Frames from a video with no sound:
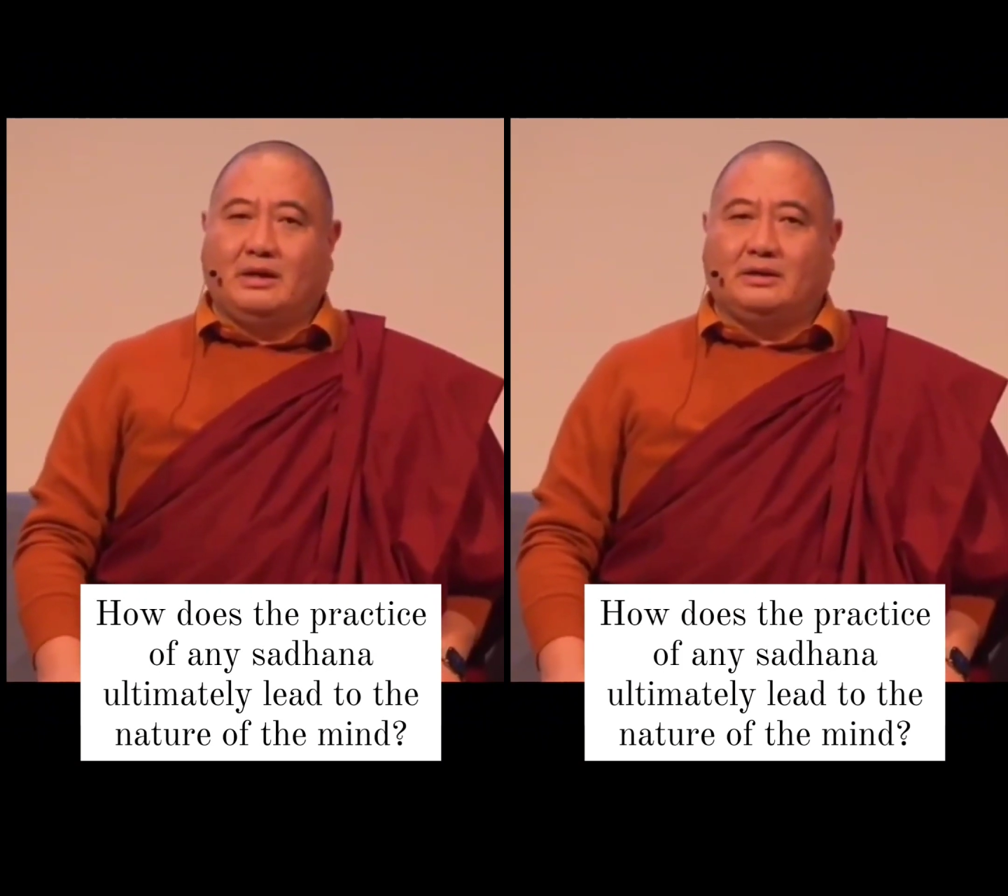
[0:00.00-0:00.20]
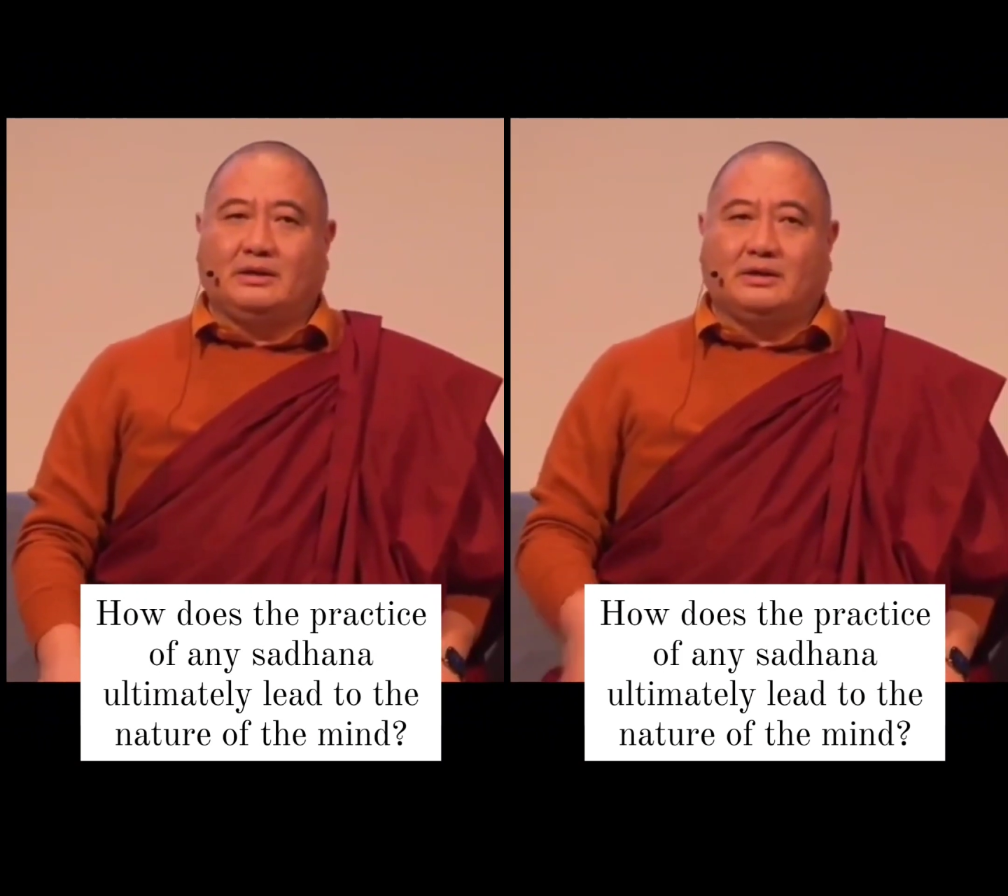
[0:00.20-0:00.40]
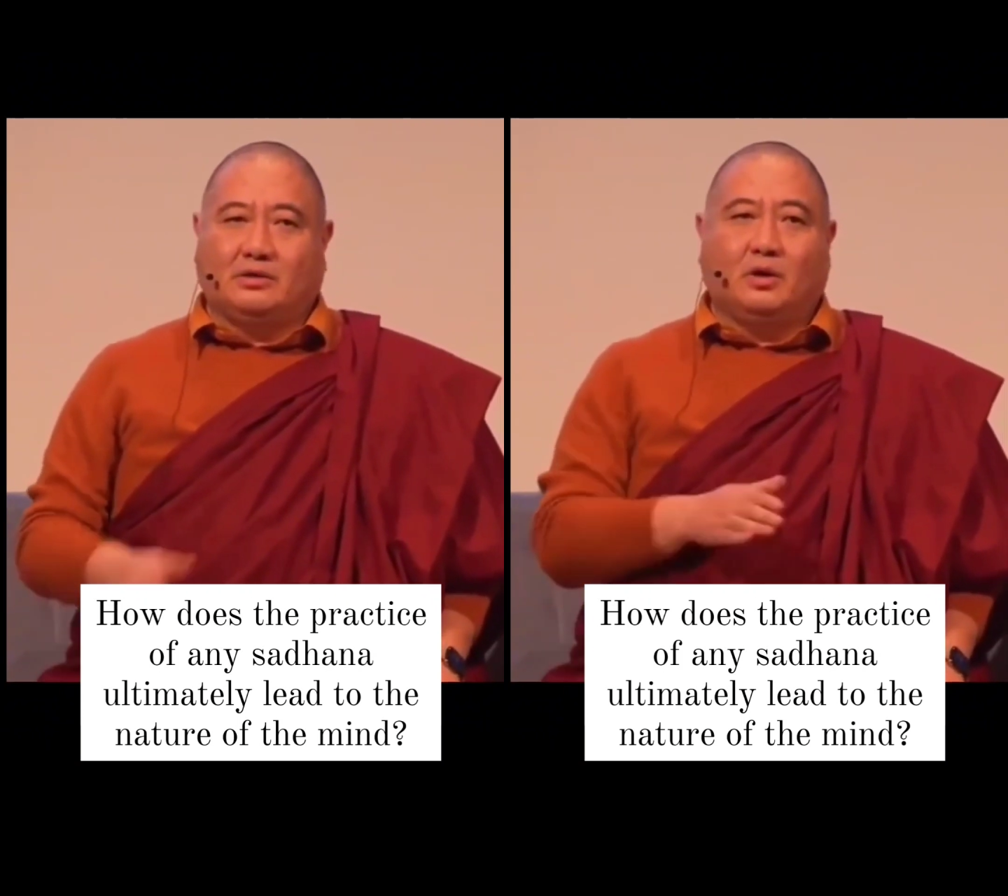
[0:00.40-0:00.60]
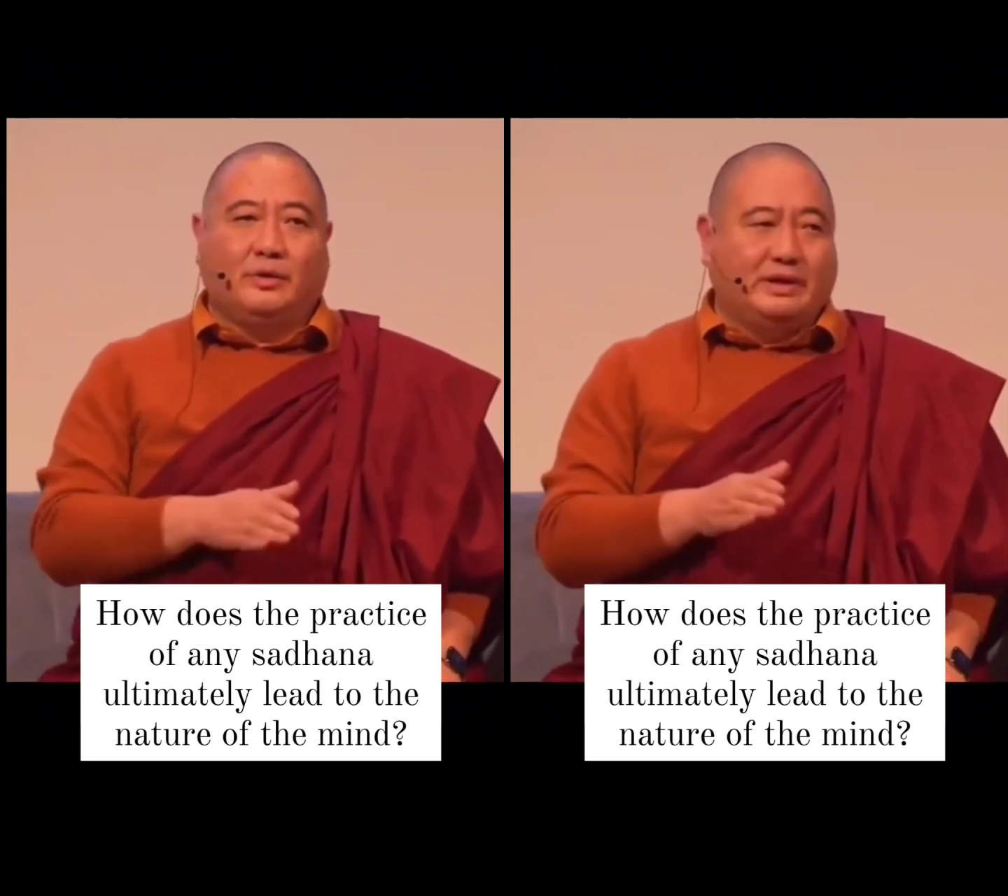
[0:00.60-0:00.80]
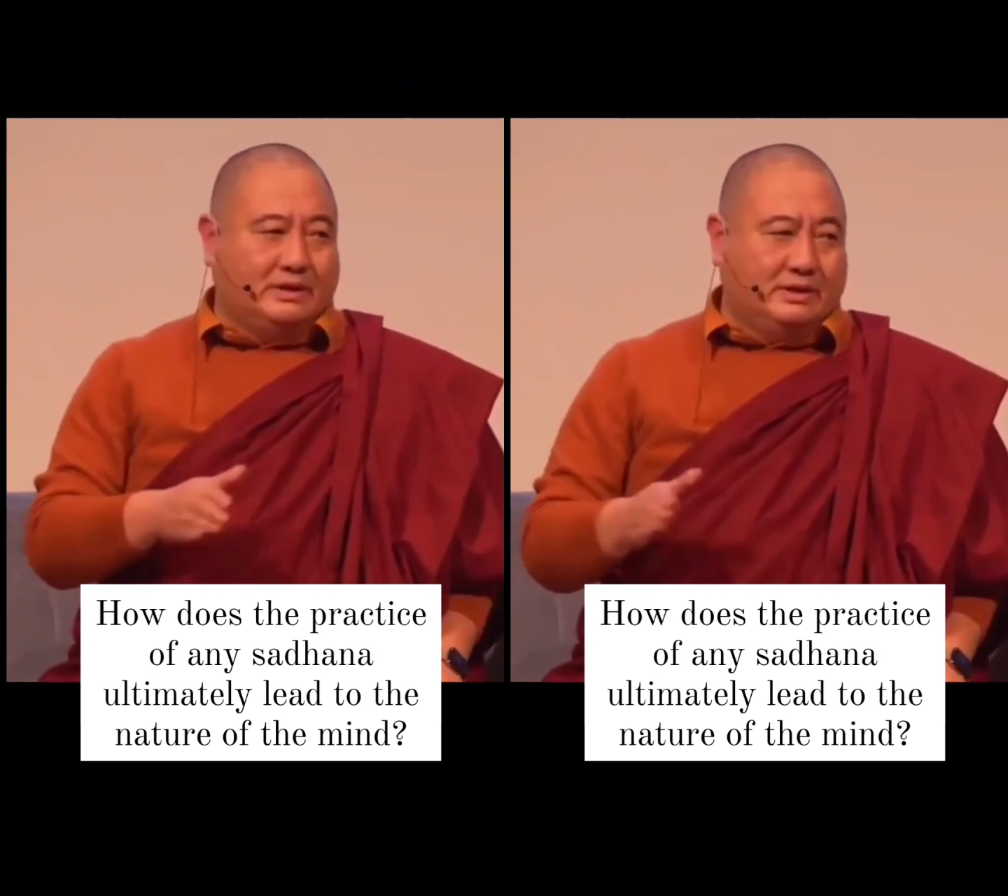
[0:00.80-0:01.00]
I think there's
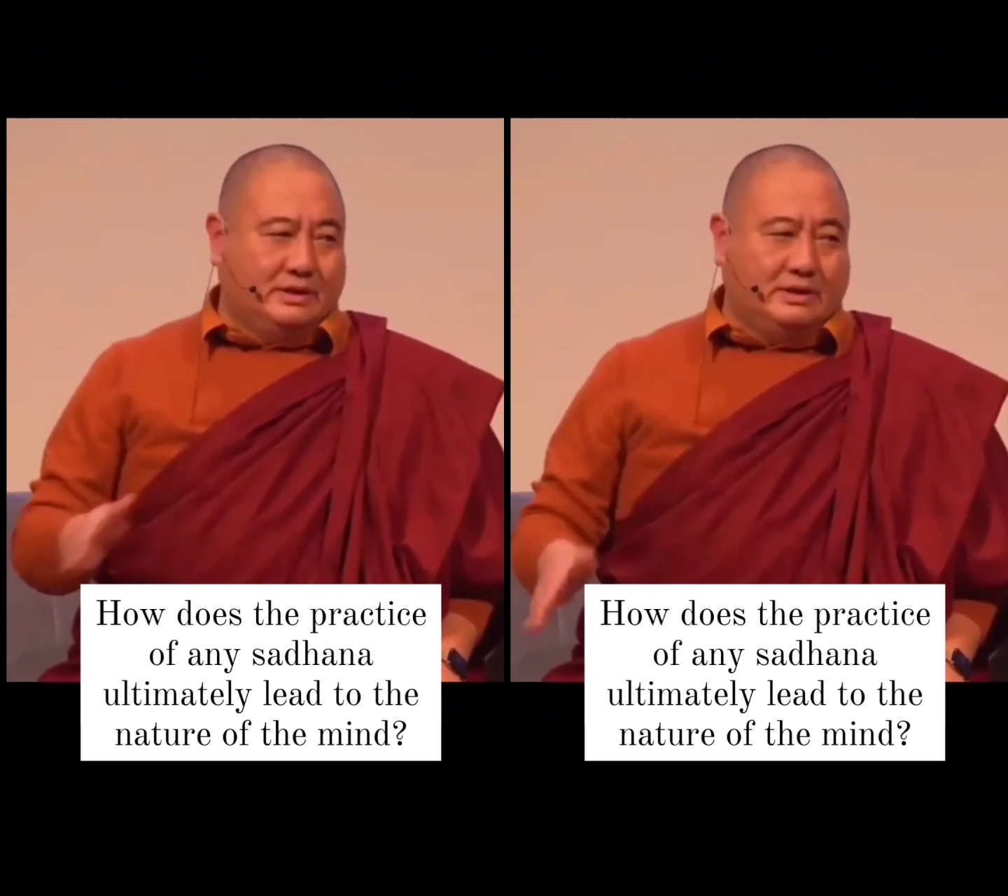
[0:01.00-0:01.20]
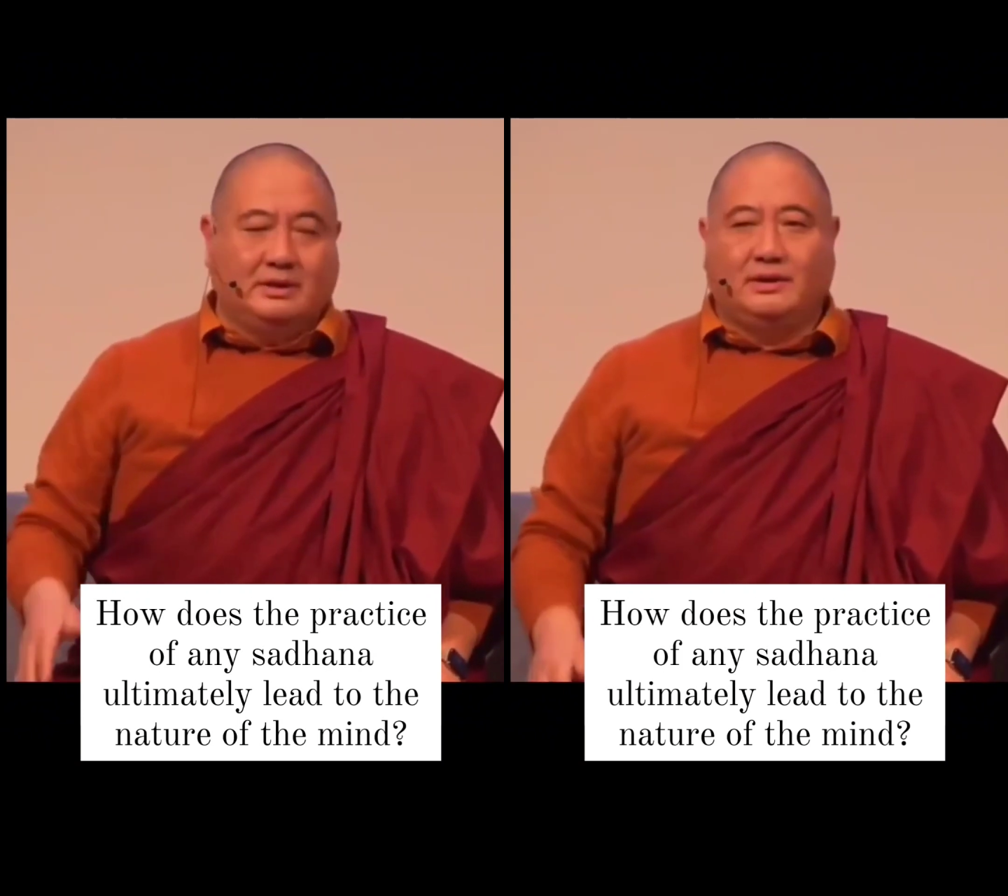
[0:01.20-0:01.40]
always,